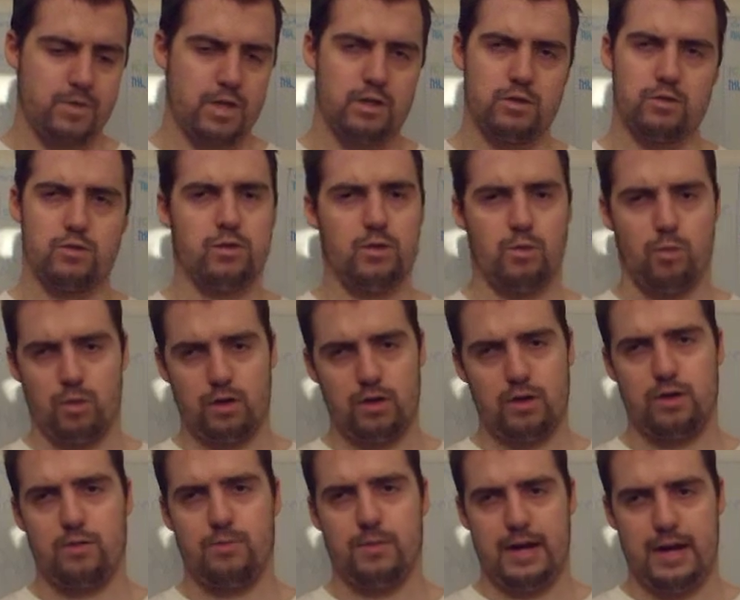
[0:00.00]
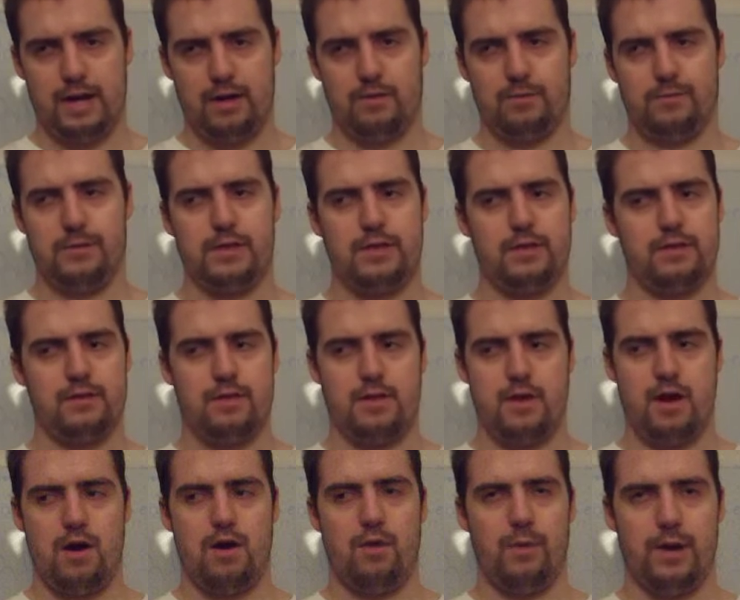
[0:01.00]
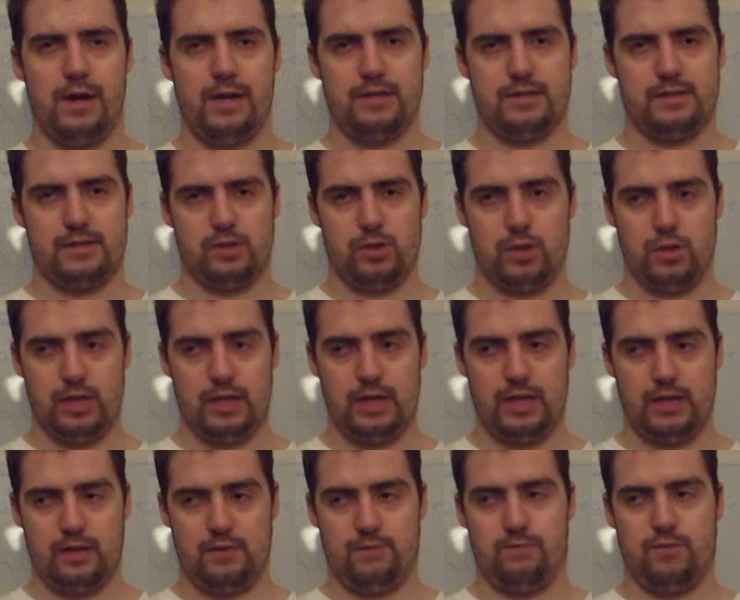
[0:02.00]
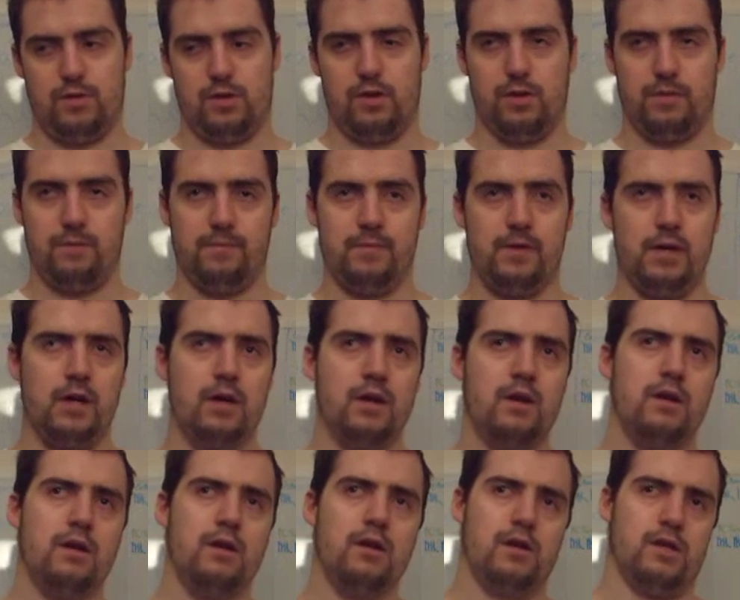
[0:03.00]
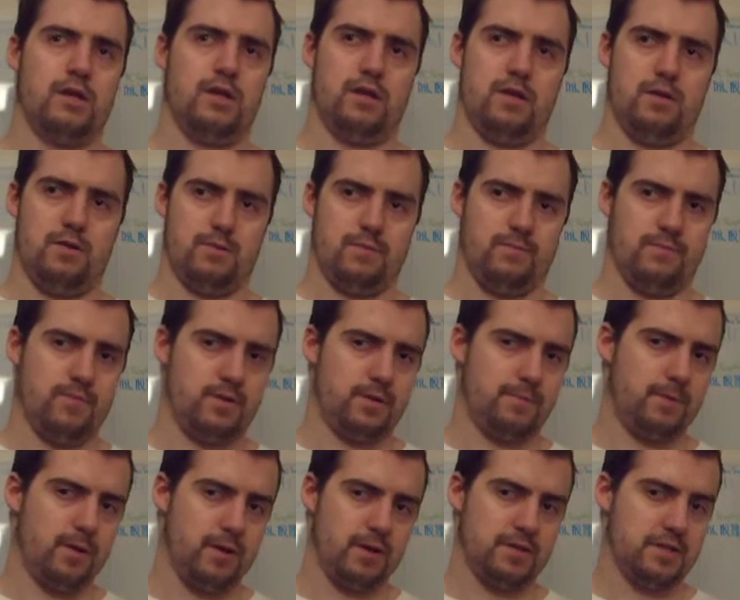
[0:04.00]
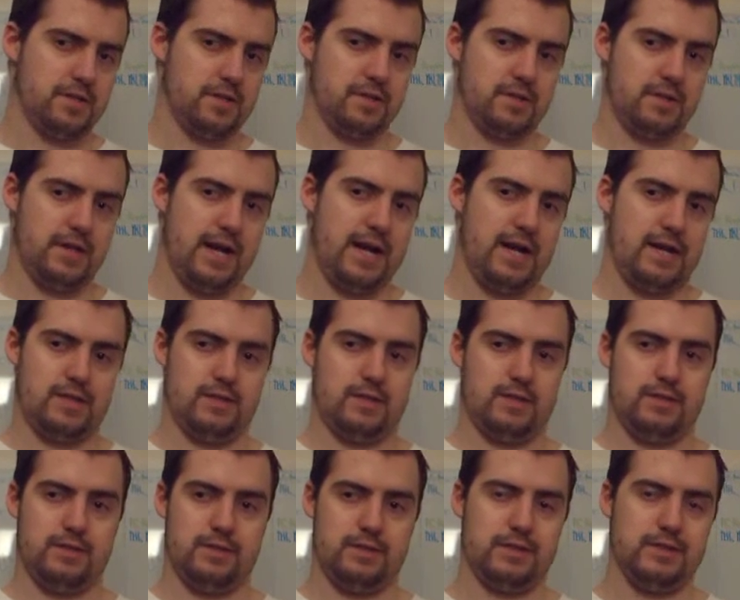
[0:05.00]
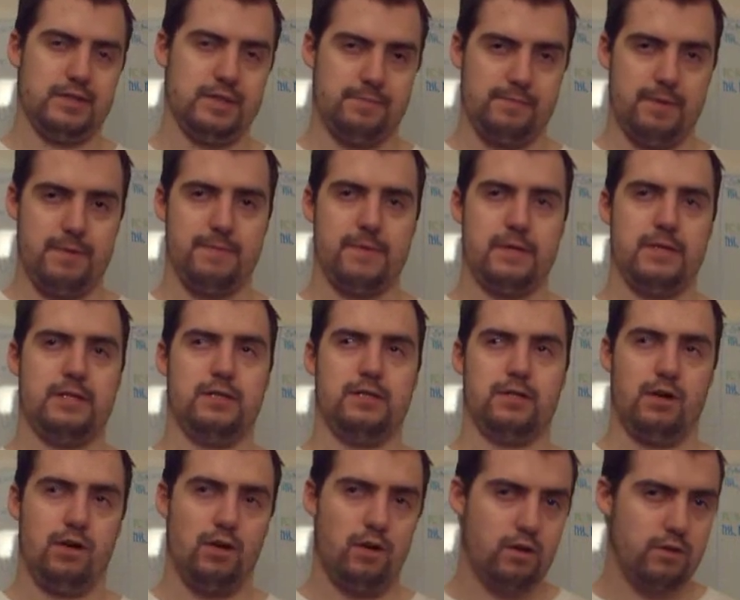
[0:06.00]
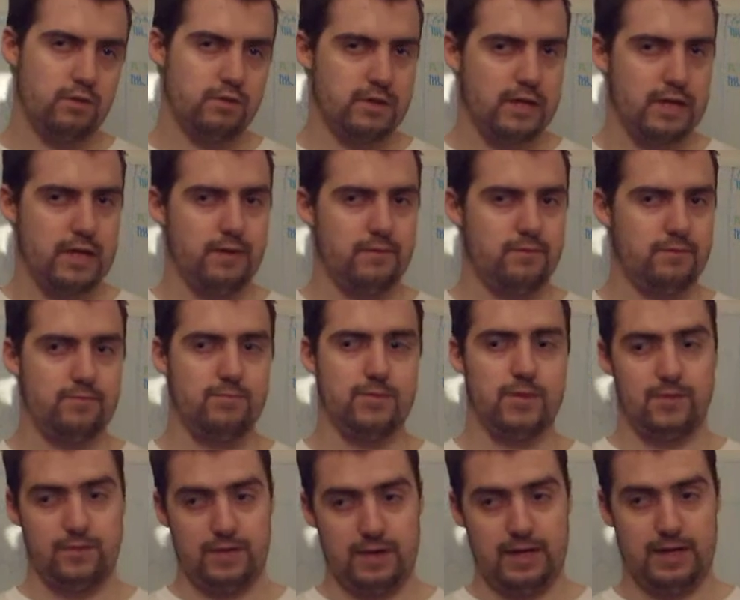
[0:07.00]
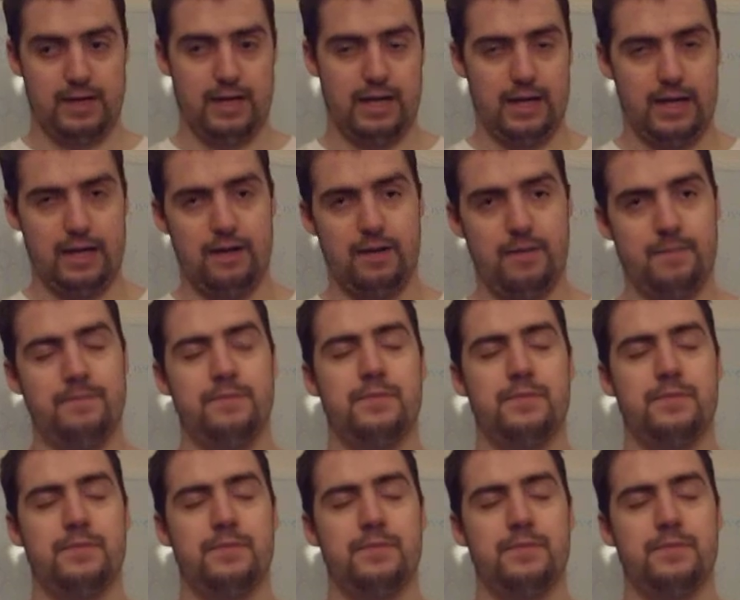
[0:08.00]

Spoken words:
sort of work around the OS, looking from processor cache to system memory to the hard drive to find data.